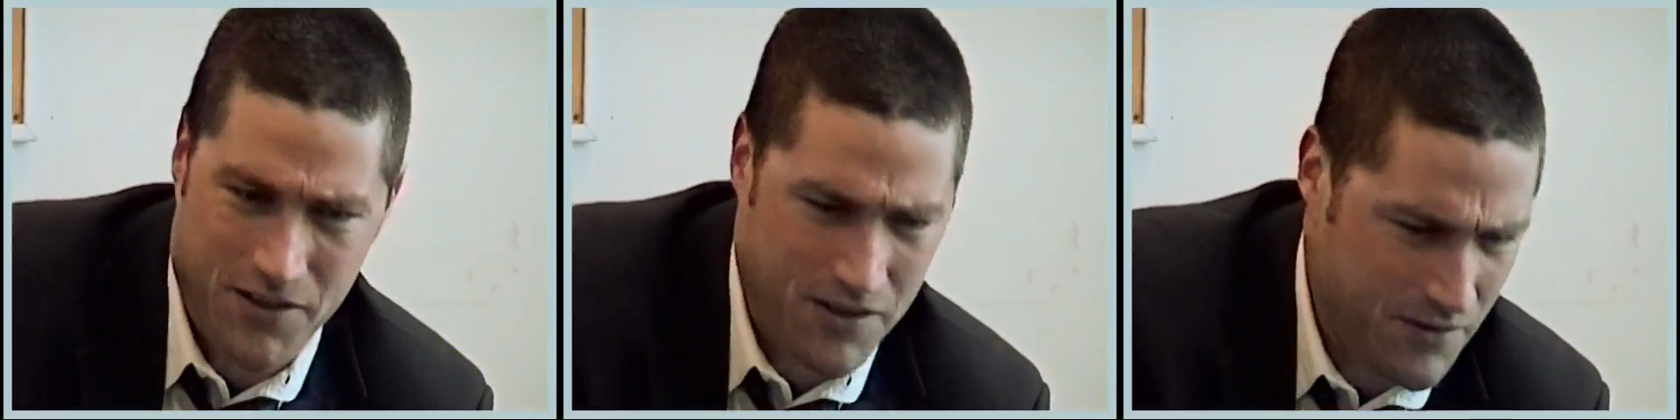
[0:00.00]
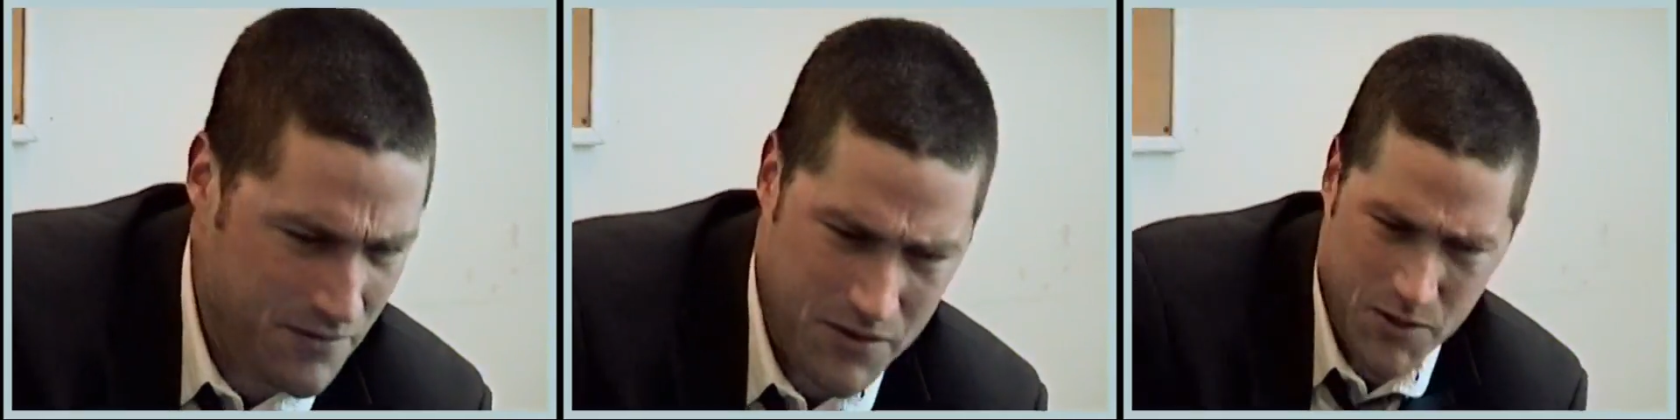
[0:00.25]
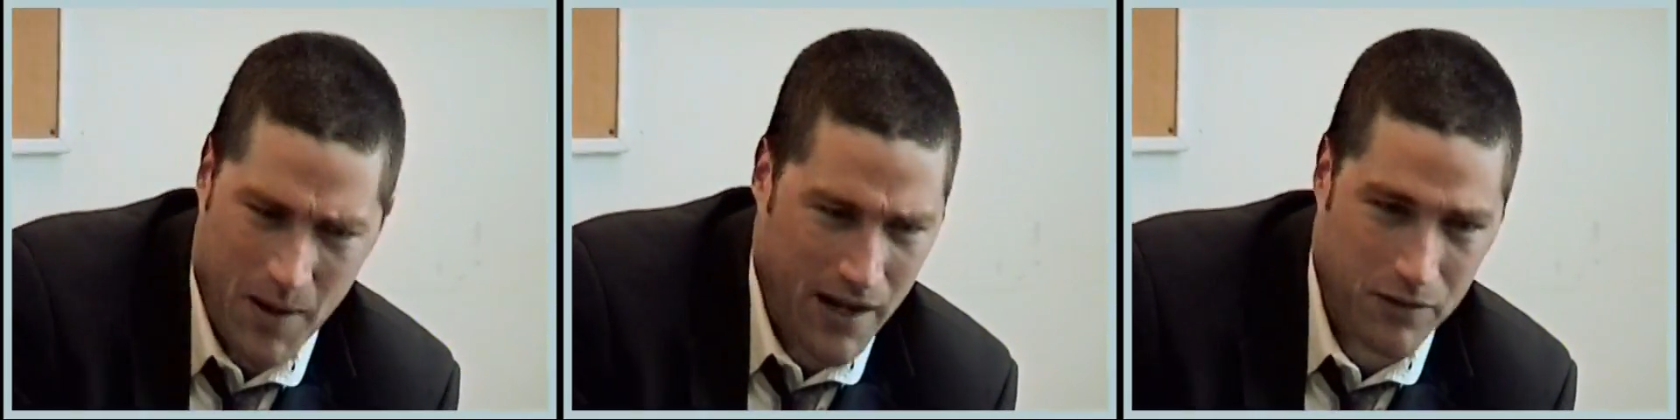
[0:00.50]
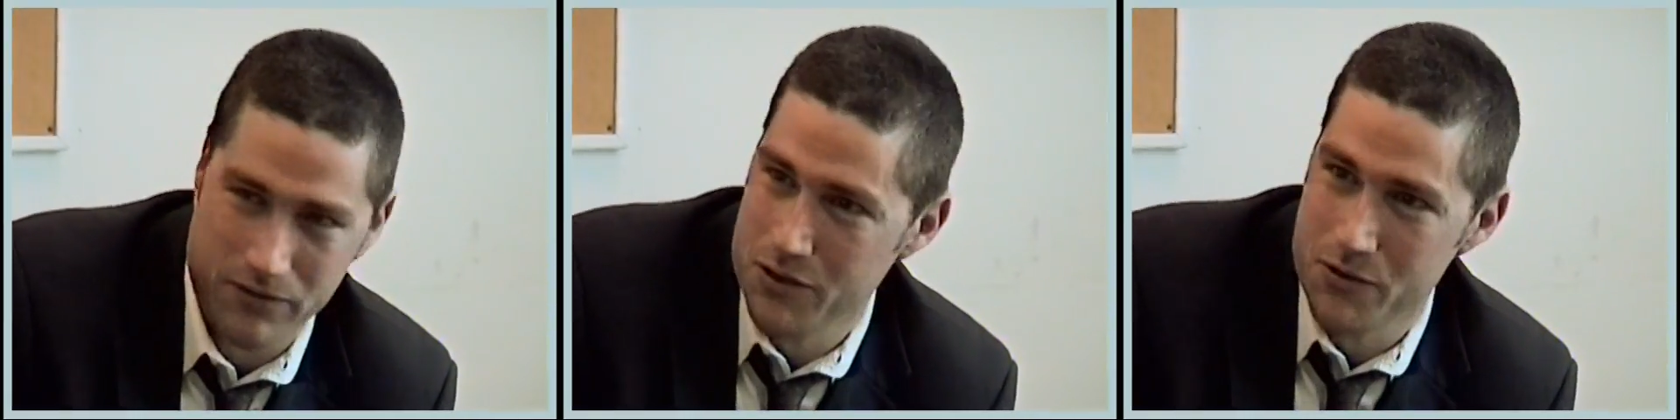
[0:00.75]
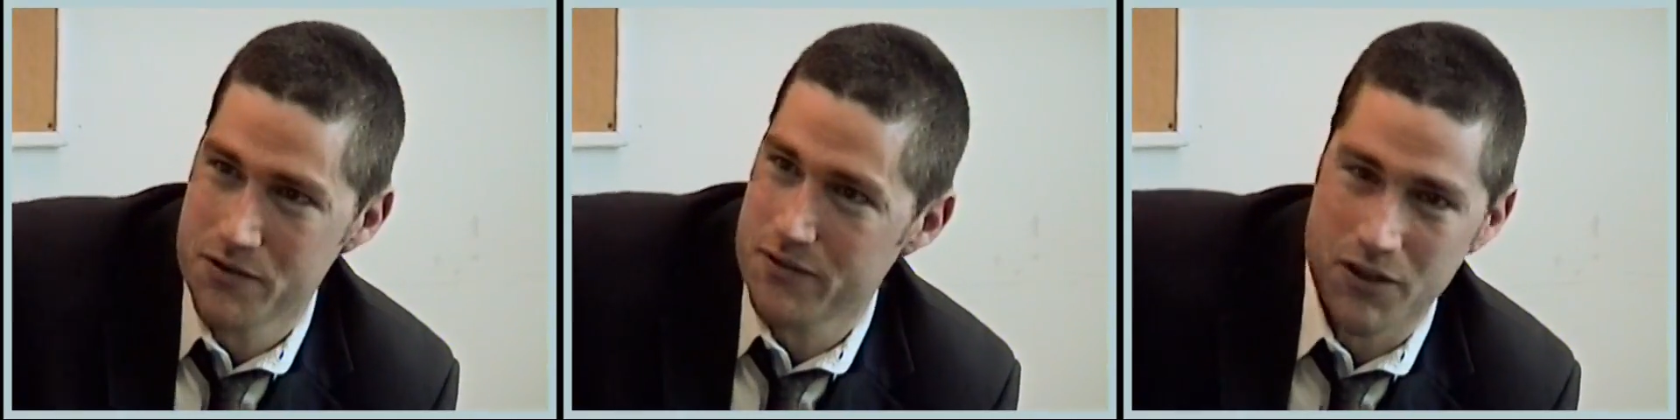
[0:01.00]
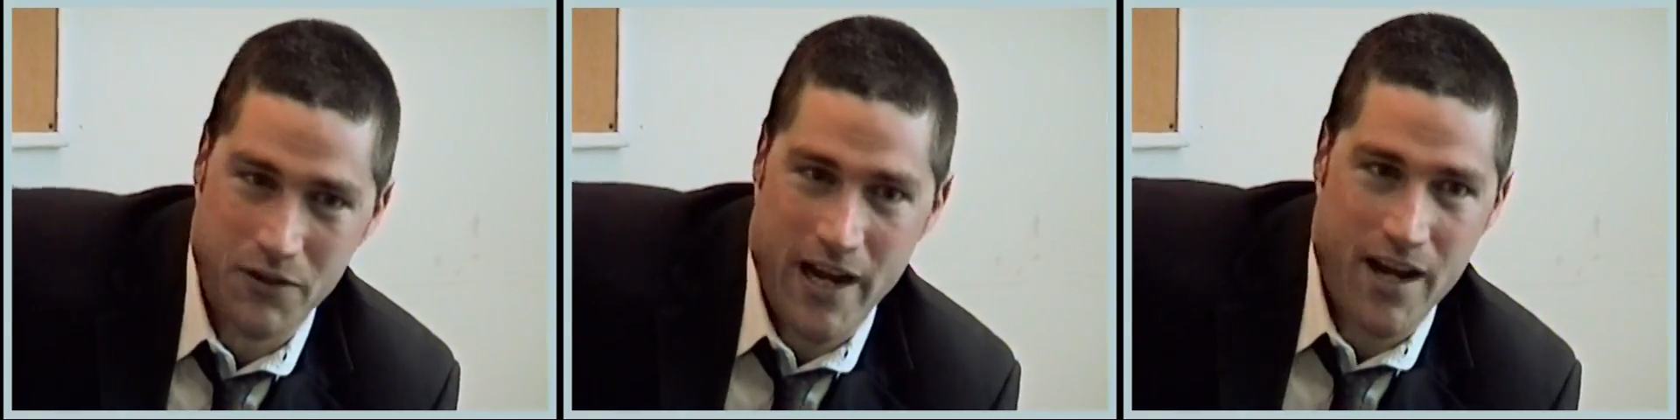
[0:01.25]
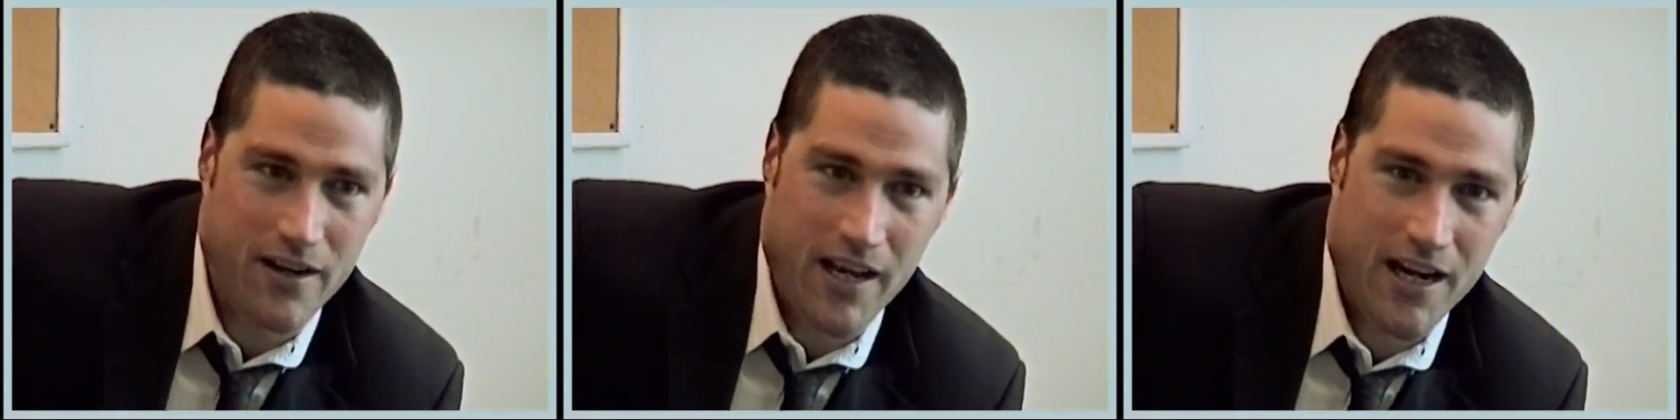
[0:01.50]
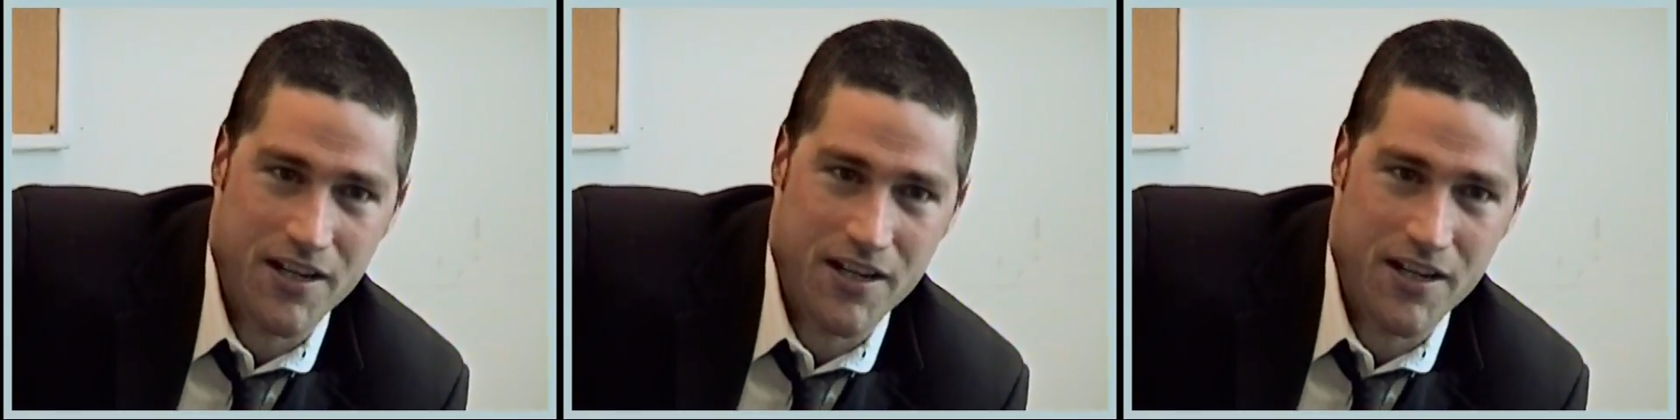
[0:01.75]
or spinal fluids flowing out,